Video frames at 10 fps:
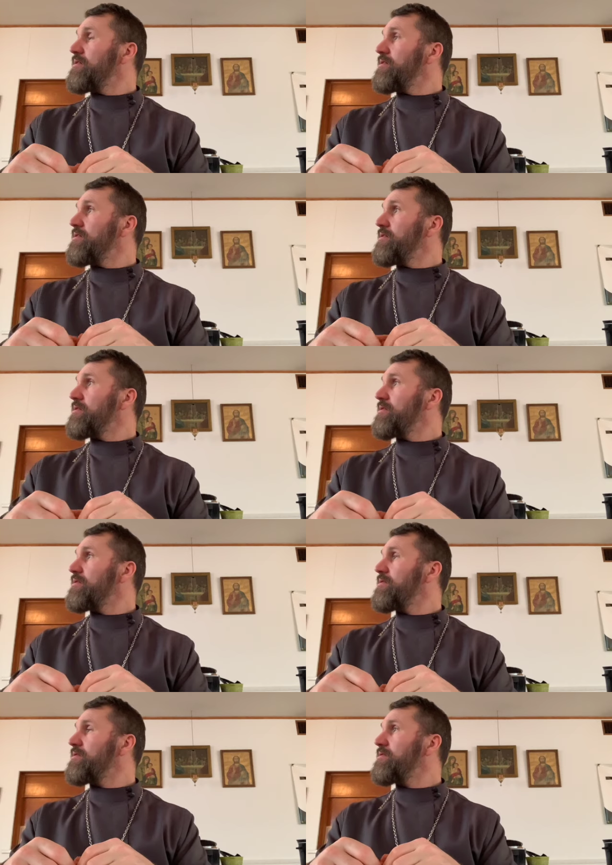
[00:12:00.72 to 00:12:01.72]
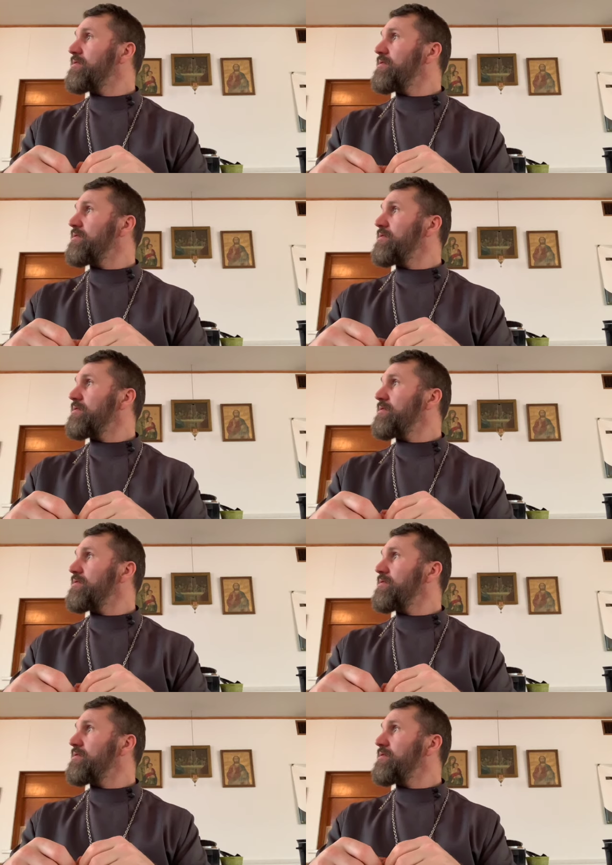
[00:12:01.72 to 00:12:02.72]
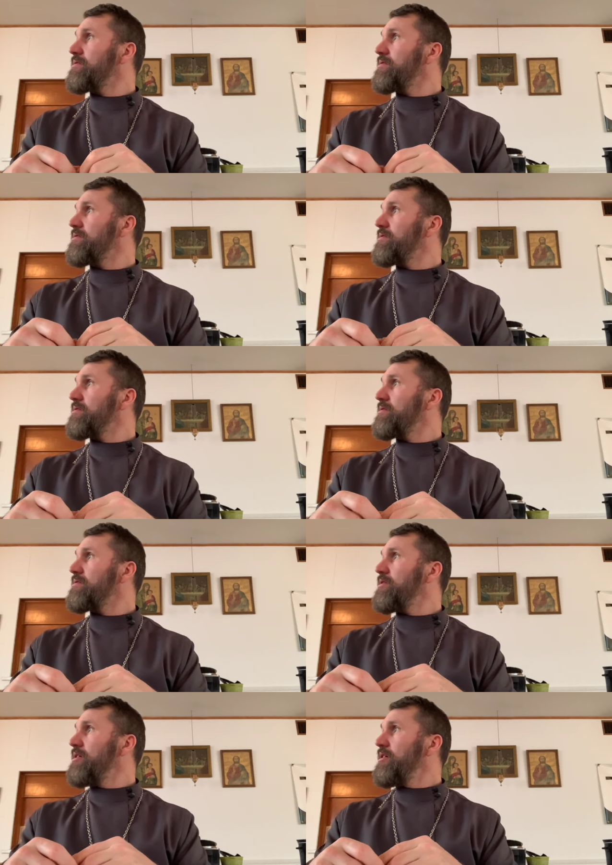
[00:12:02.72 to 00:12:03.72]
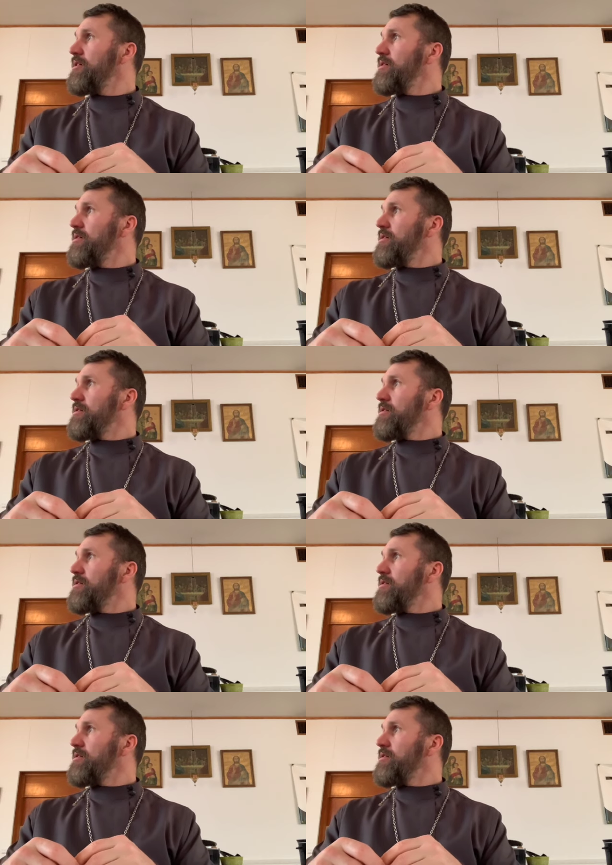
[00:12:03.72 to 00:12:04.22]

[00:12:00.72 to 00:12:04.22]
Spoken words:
Nobody speaks.